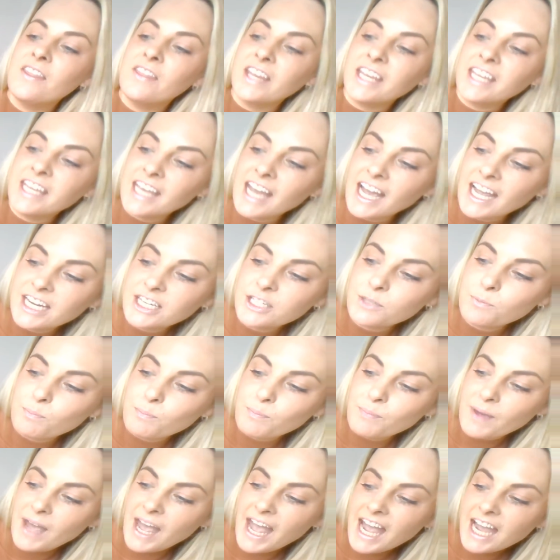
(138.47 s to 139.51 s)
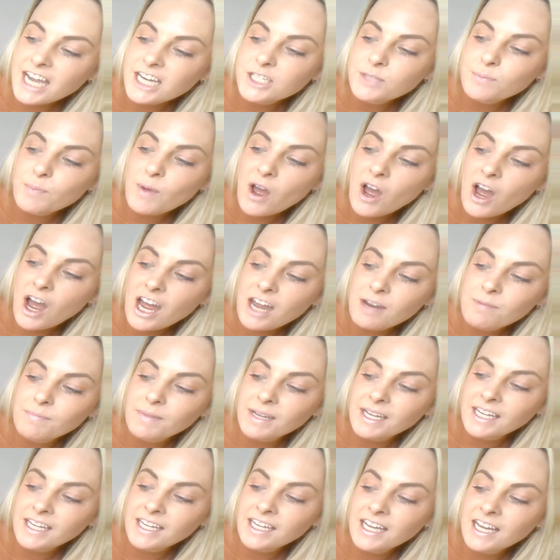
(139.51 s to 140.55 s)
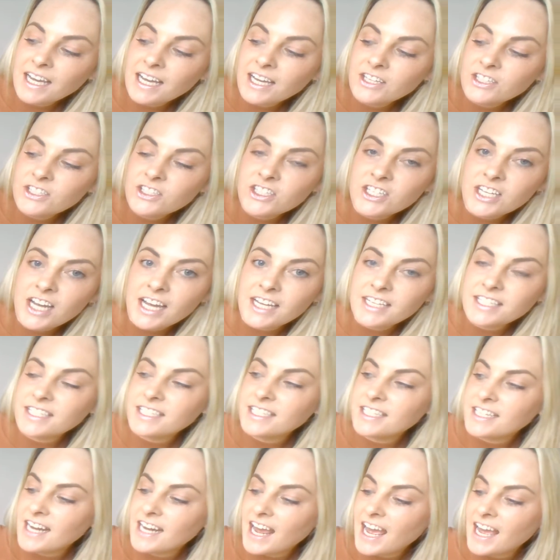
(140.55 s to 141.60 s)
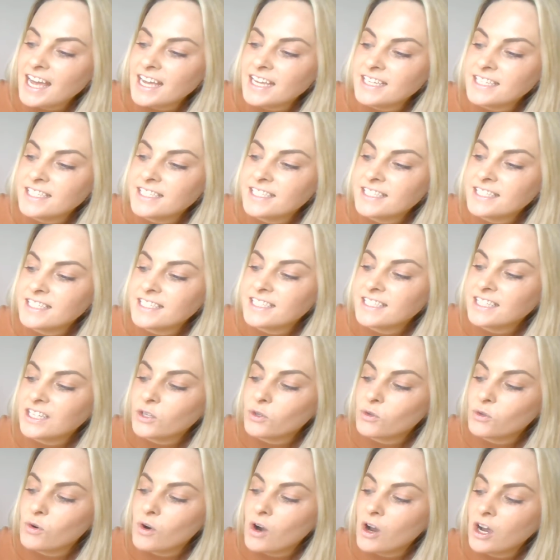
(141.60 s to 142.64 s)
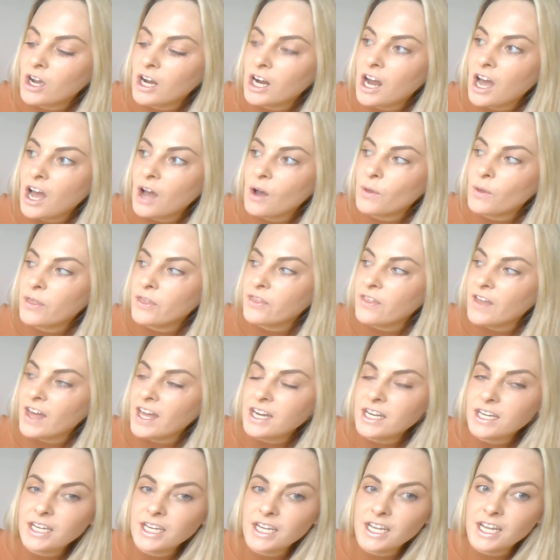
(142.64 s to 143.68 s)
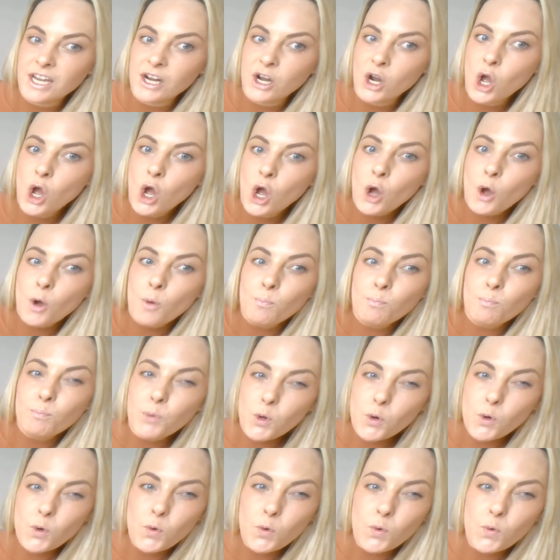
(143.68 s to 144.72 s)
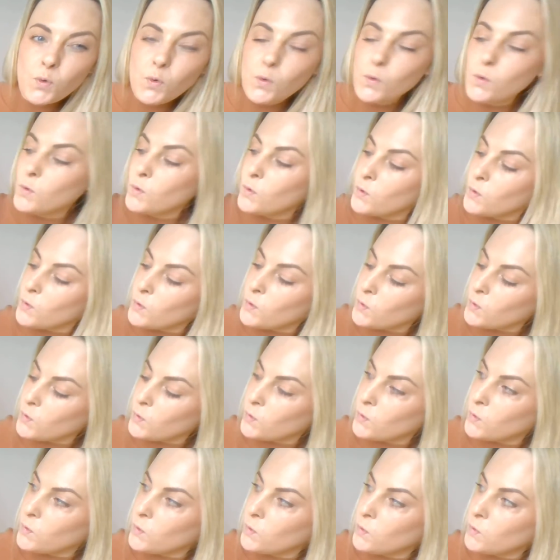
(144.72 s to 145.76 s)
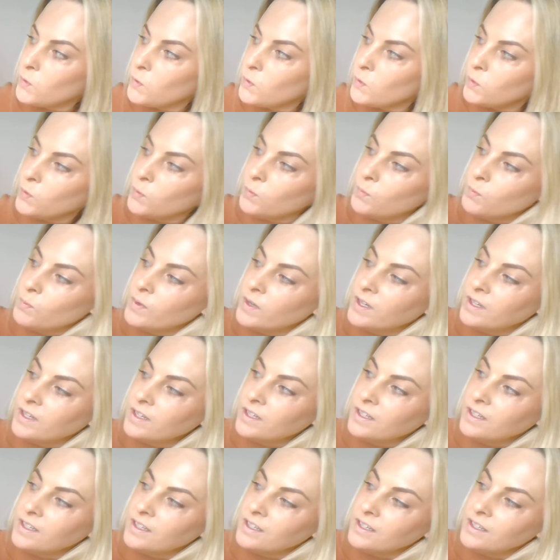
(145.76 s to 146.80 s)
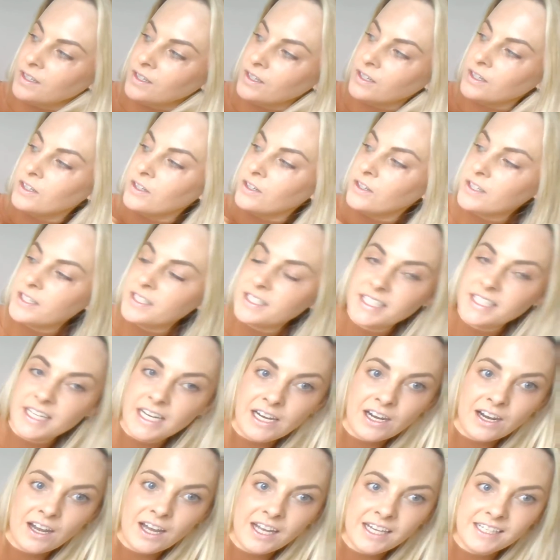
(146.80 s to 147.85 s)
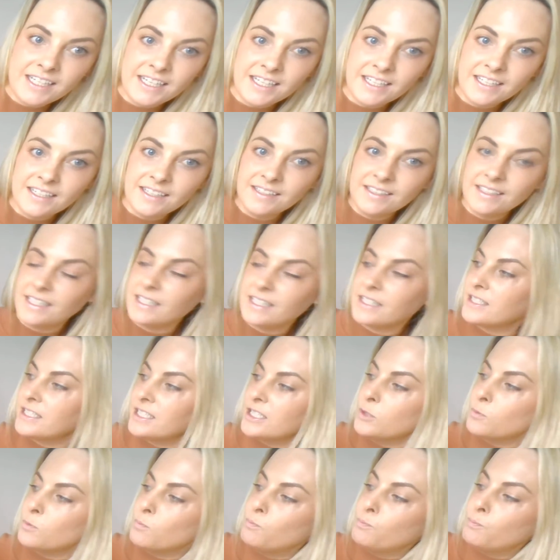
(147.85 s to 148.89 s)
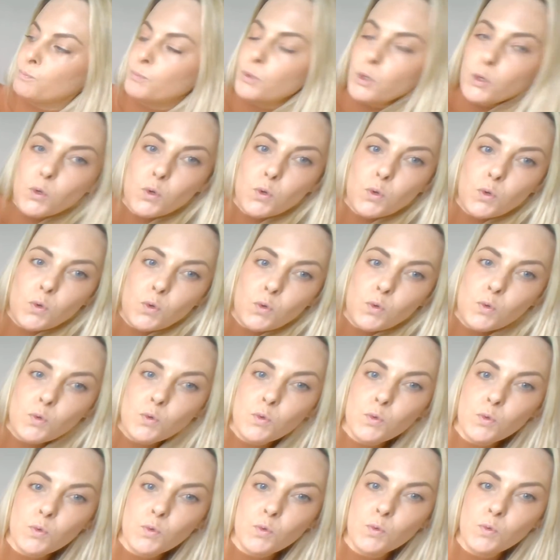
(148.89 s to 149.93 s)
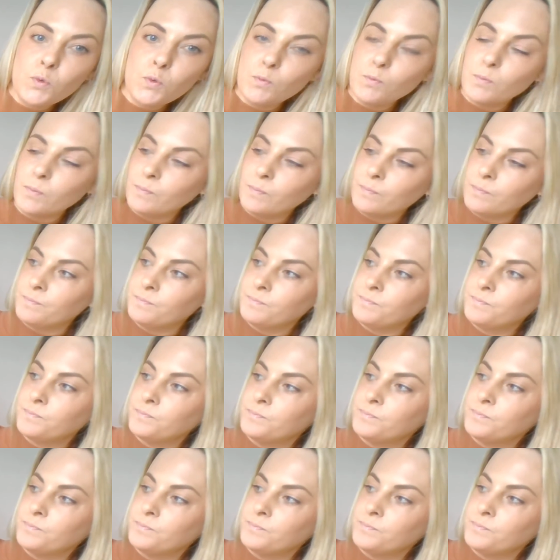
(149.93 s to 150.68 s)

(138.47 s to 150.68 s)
The gate banged behind me just as the crocodile thundered. Boom! is see lightning. This see boom.